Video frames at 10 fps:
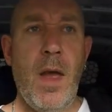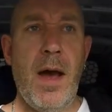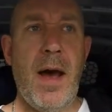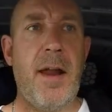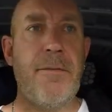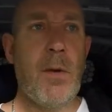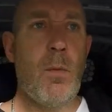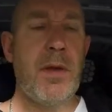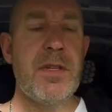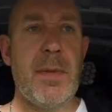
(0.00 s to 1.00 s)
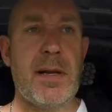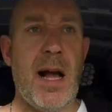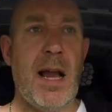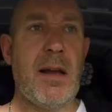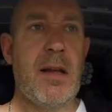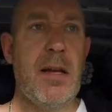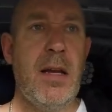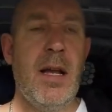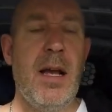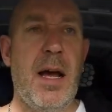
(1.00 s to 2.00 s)
and I think one's a McCulloch.
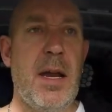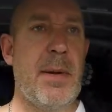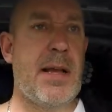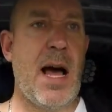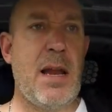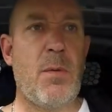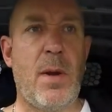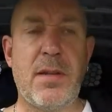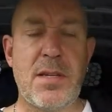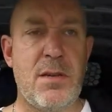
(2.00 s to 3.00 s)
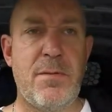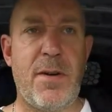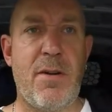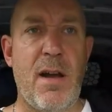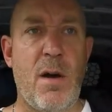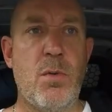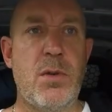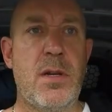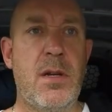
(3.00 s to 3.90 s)
And the McCulloch one doesn't look very old.